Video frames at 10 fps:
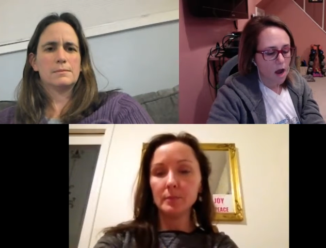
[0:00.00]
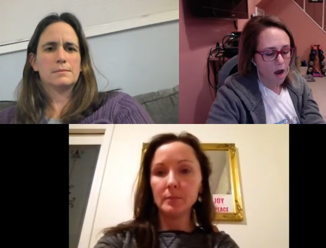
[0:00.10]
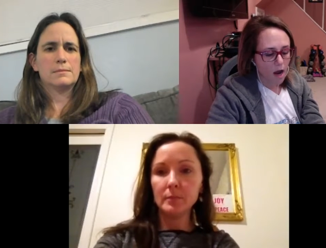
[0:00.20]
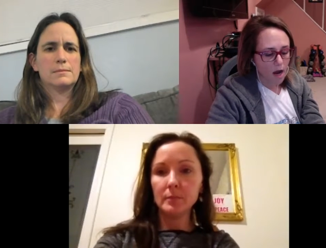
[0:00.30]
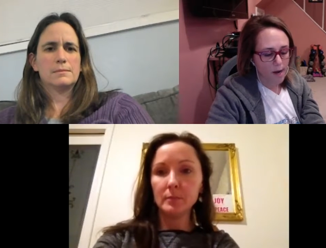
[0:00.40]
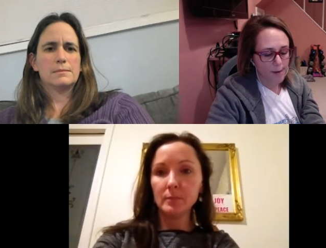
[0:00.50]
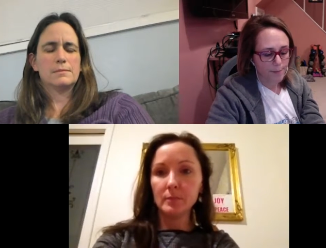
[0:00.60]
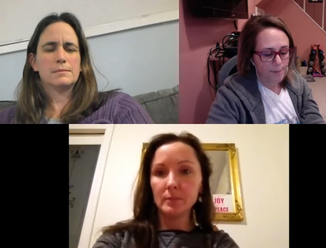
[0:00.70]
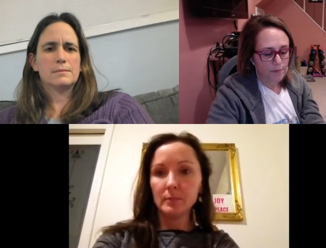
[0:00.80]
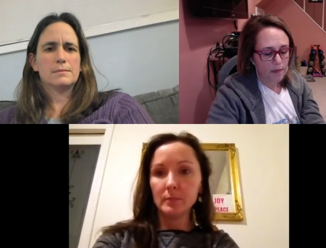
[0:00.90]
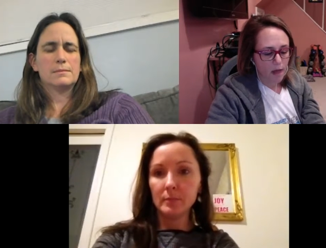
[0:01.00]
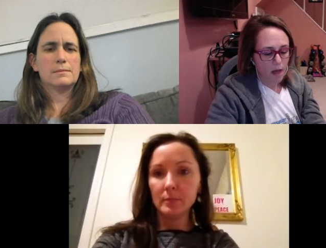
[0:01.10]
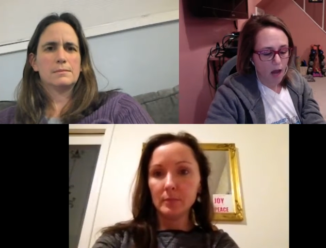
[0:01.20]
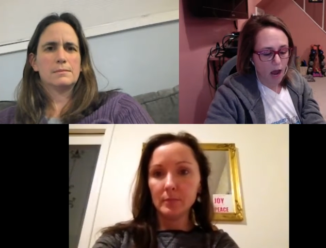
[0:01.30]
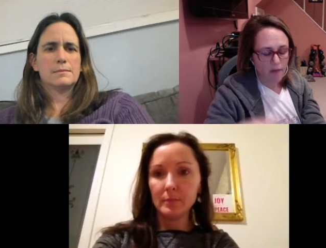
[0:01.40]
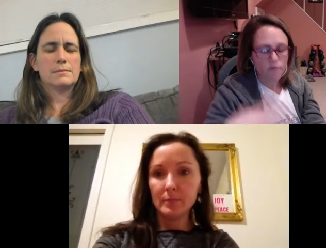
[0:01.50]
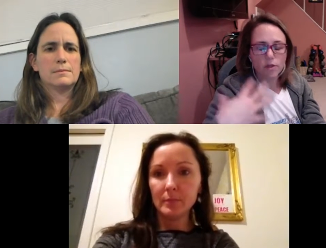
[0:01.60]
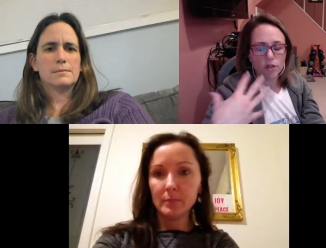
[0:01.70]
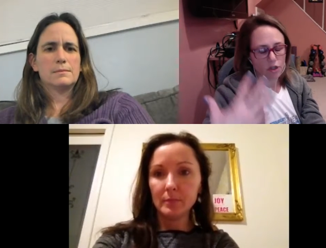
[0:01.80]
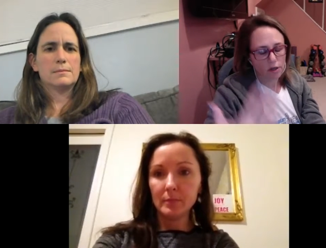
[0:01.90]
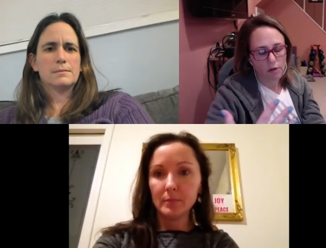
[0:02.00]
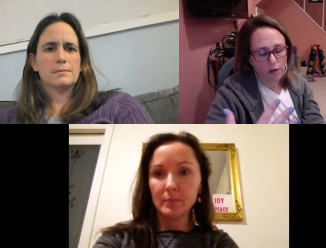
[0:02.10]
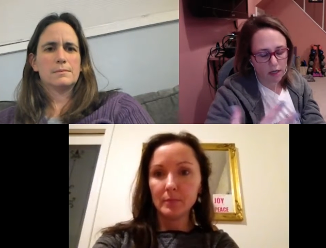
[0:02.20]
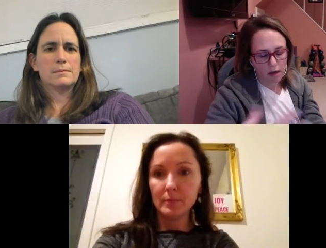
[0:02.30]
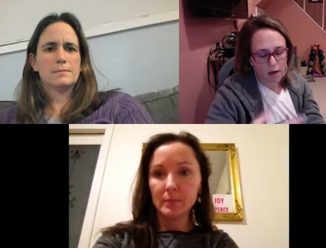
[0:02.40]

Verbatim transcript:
Speaker 1: uh-huh. um i've been sharing